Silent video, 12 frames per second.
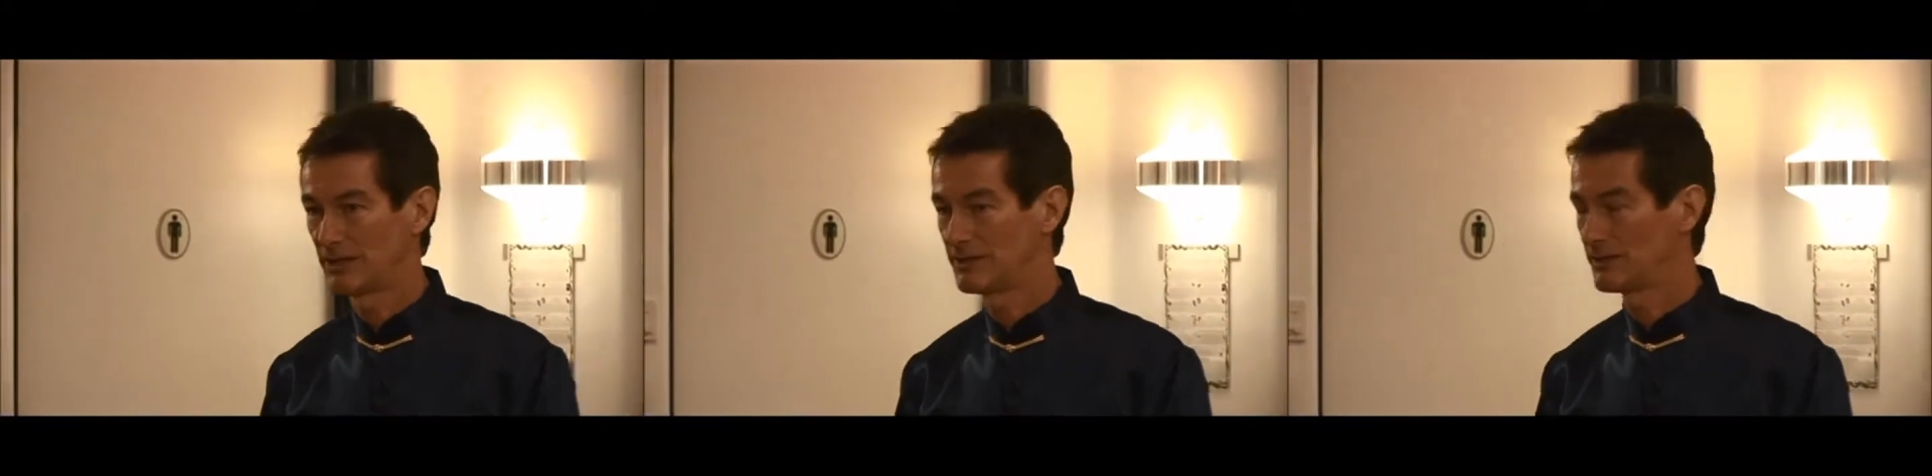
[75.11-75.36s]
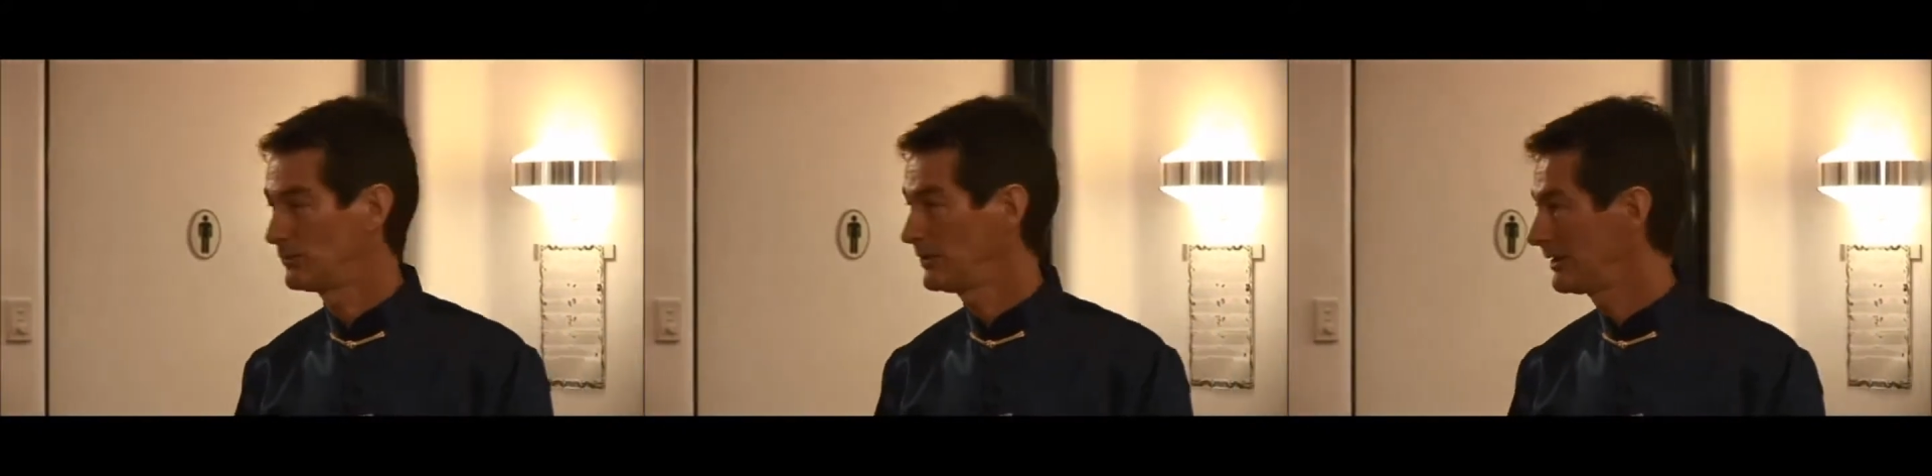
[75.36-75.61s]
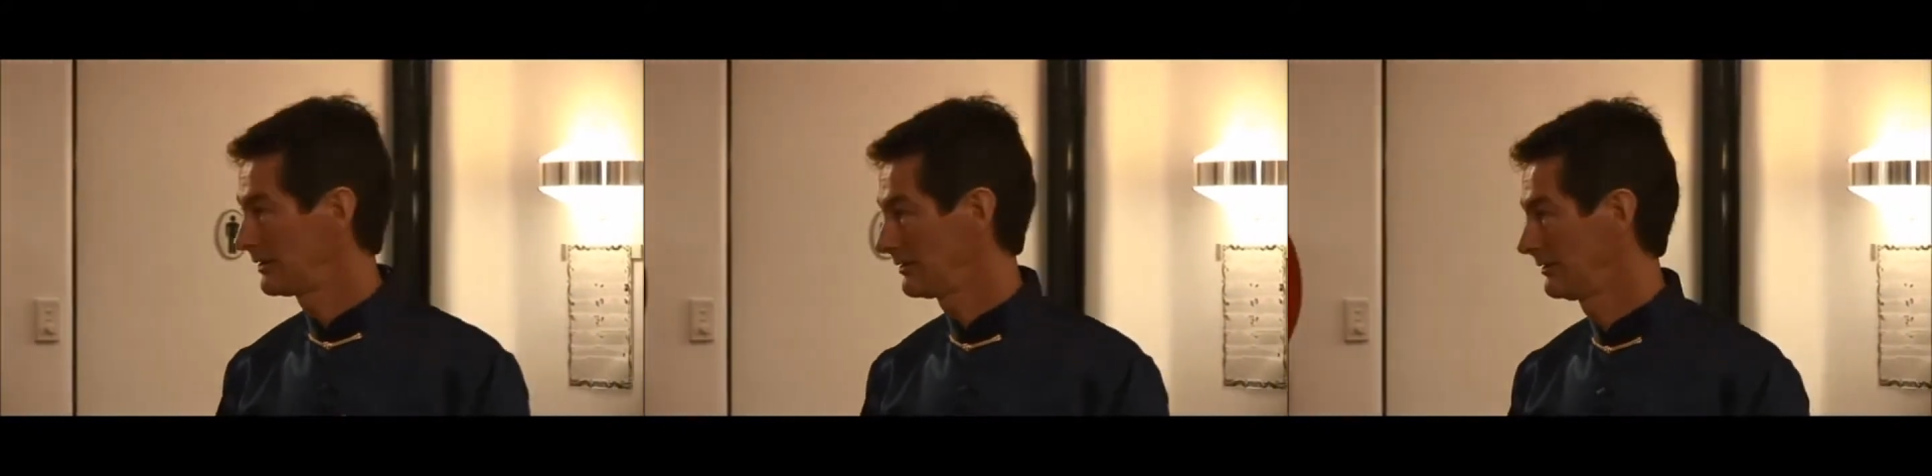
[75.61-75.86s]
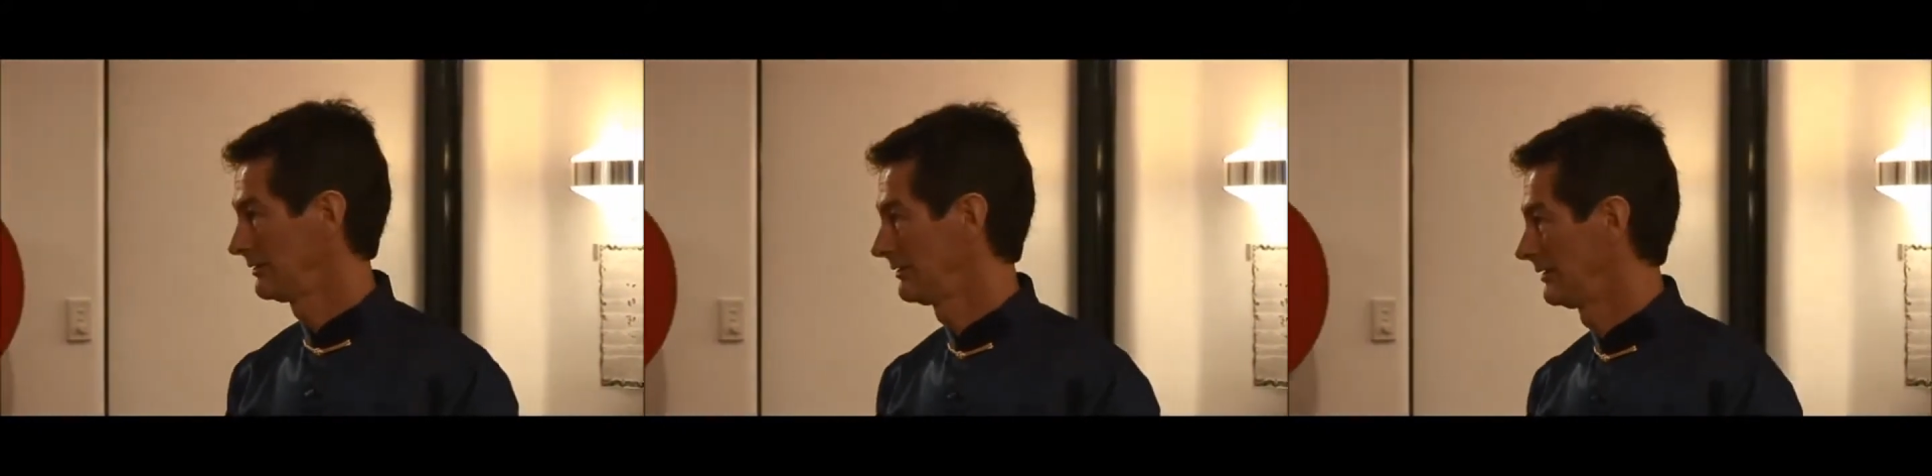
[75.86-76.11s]
days a week.
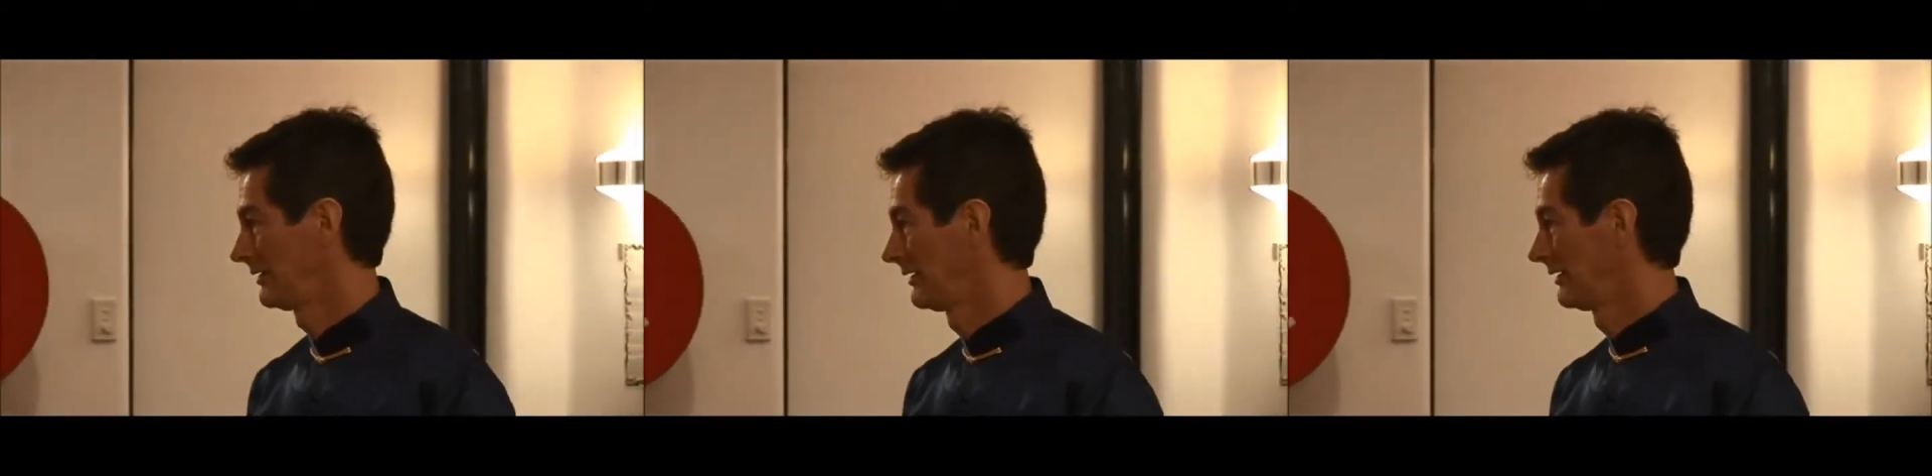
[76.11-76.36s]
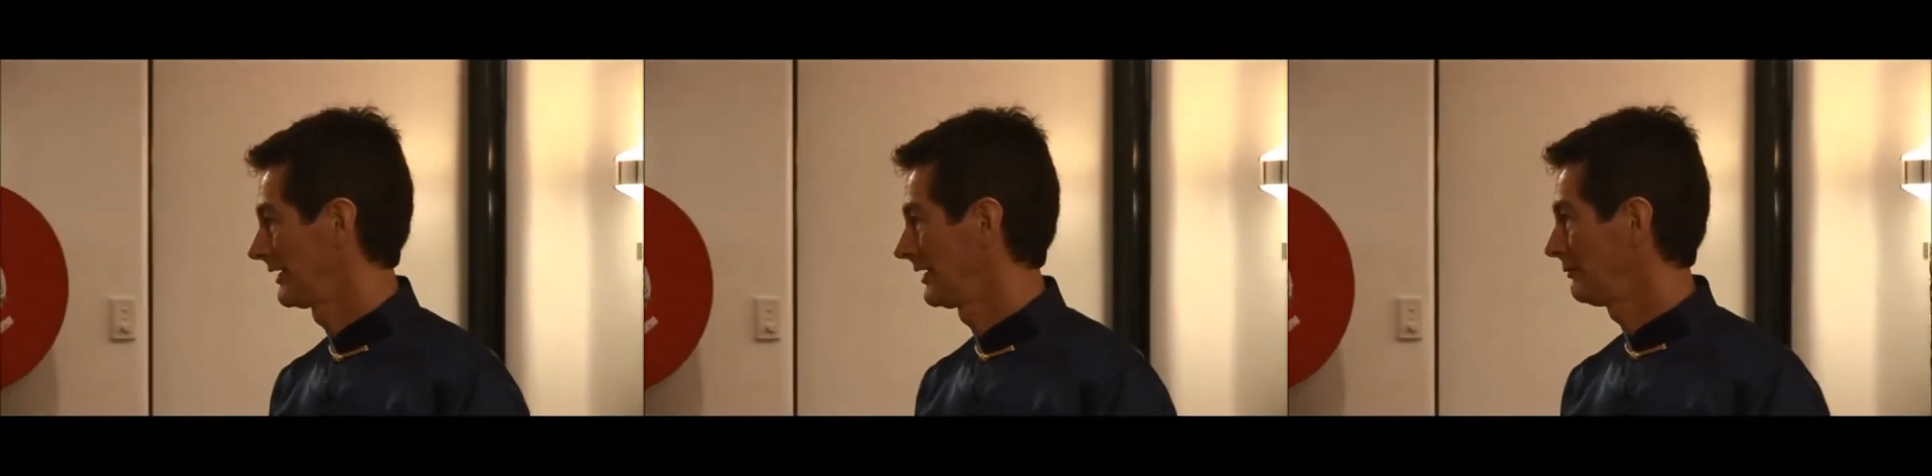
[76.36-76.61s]
They